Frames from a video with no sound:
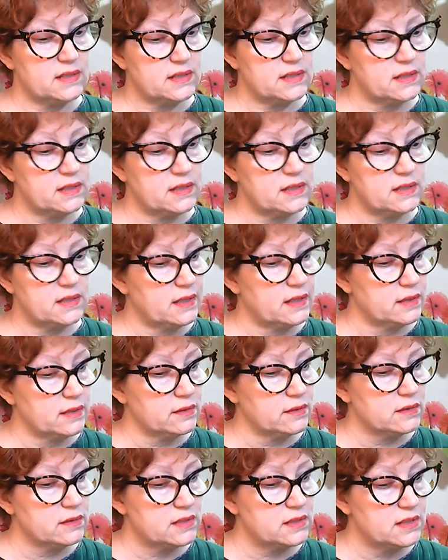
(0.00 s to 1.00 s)
in the
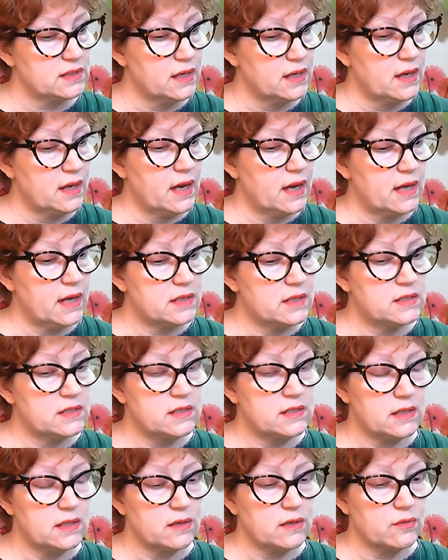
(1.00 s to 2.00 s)
hills, and
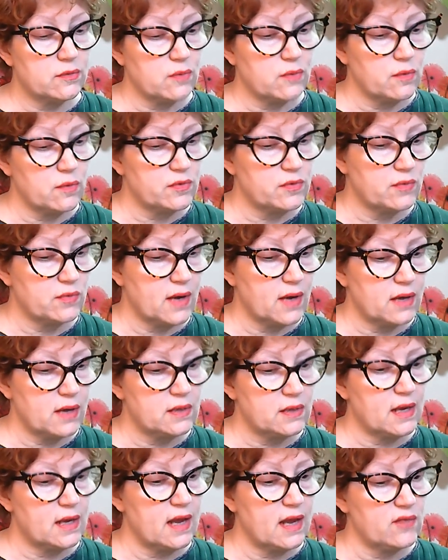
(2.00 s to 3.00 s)
deer roamed
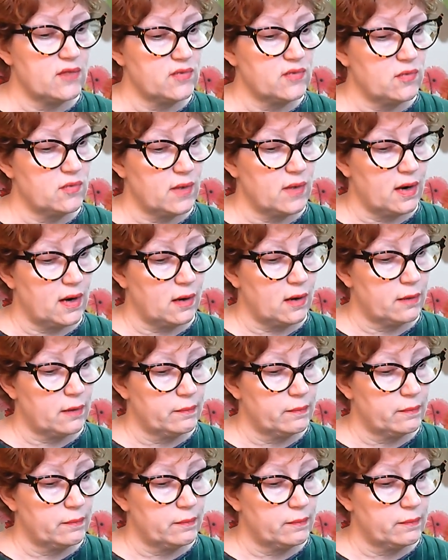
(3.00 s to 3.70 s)
around everywhere.